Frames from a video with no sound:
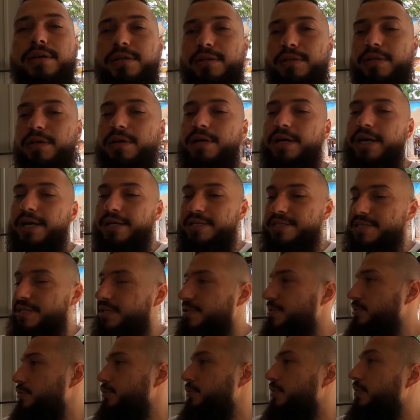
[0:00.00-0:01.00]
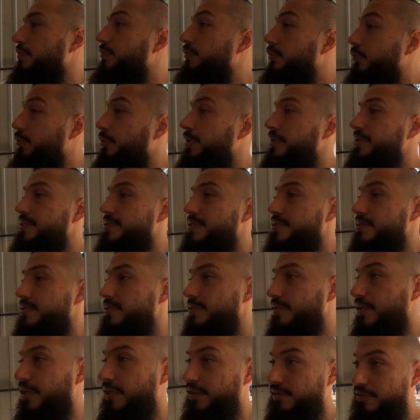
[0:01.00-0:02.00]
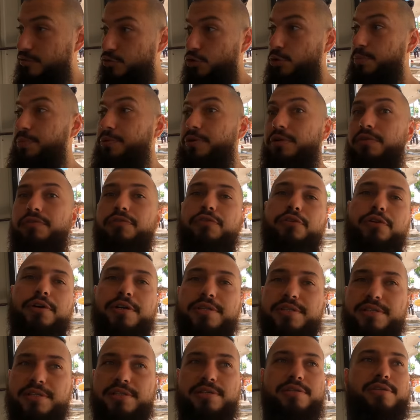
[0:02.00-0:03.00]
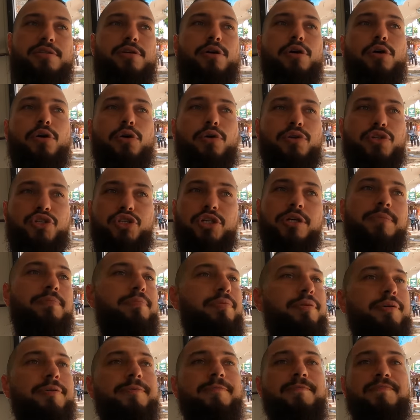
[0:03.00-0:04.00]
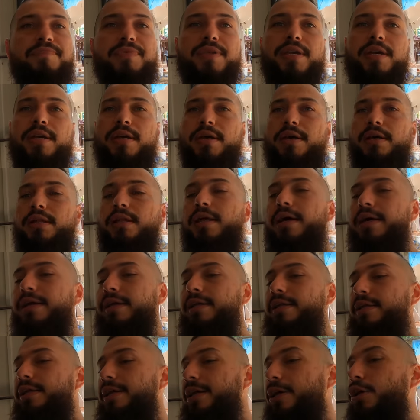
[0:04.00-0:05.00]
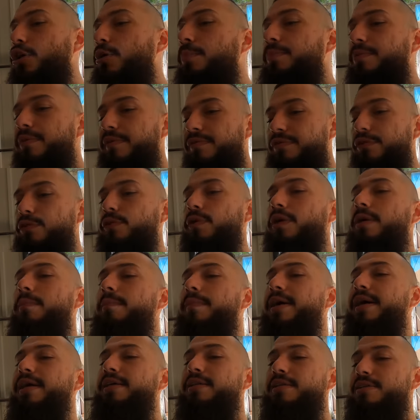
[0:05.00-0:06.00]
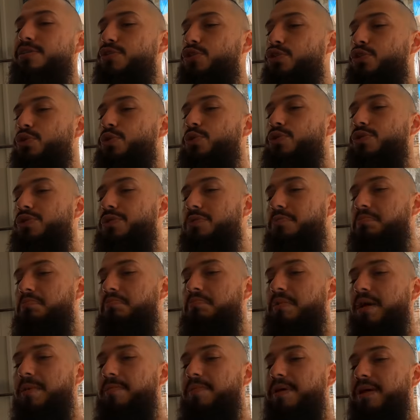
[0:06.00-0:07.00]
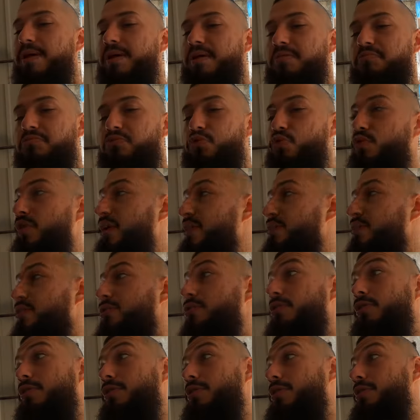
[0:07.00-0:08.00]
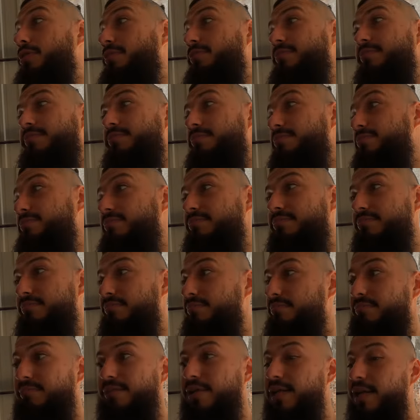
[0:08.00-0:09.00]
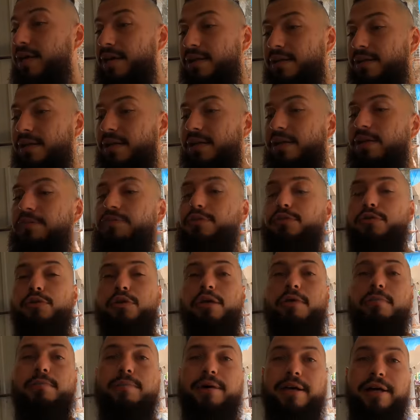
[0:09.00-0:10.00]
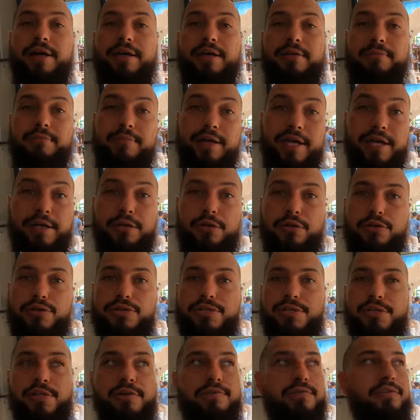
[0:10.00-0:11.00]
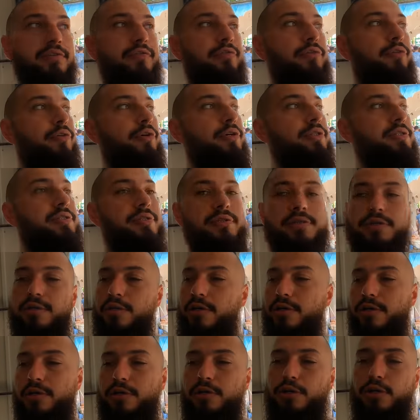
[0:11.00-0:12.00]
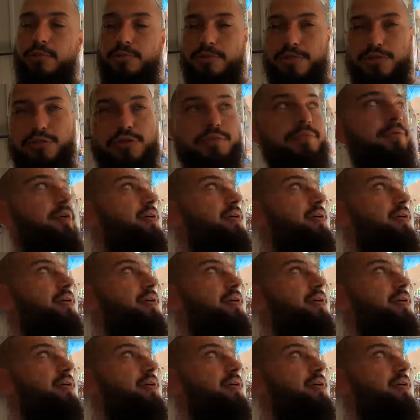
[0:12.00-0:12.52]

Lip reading: The access to the fruits, like tropical fruits, is so cheap. Like in Europe, if you want to make this juice, maybe $20. Yeah, like if you want to buy and make yourself the fruits, gonna be super